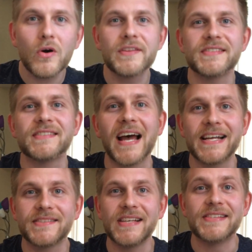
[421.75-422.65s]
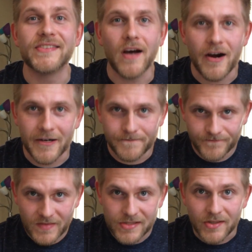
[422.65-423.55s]
more than science, it's an art.
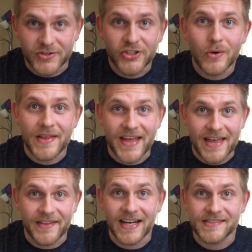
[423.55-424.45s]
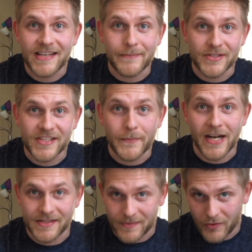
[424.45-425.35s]
So chew on that the next time you're sipping
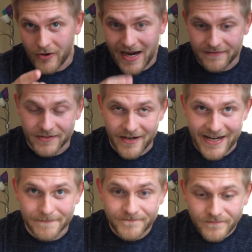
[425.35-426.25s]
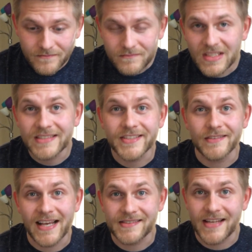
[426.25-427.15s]
on some craft, all right?
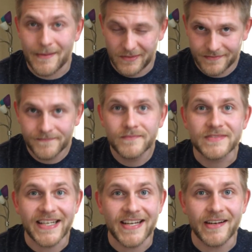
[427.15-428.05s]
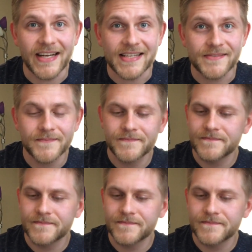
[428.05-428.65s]
Until next time, take care, you guys.